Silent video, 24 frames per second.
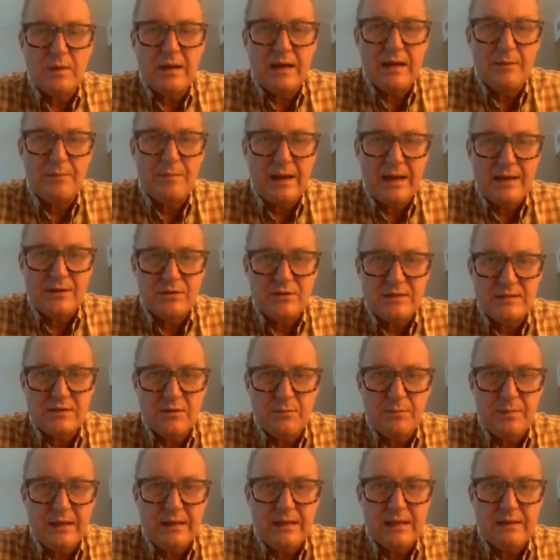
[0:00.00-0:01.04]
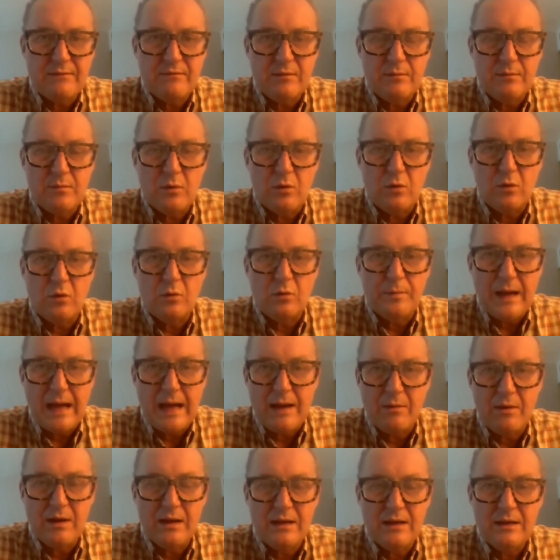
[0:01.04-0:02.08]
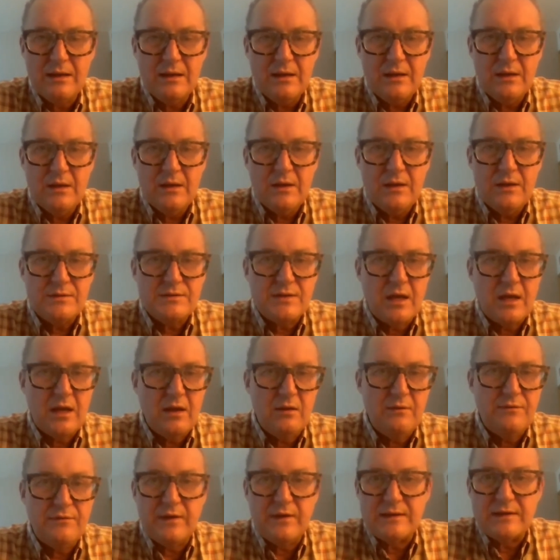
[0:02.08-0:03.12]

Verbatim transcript: where patients have been given more power so, for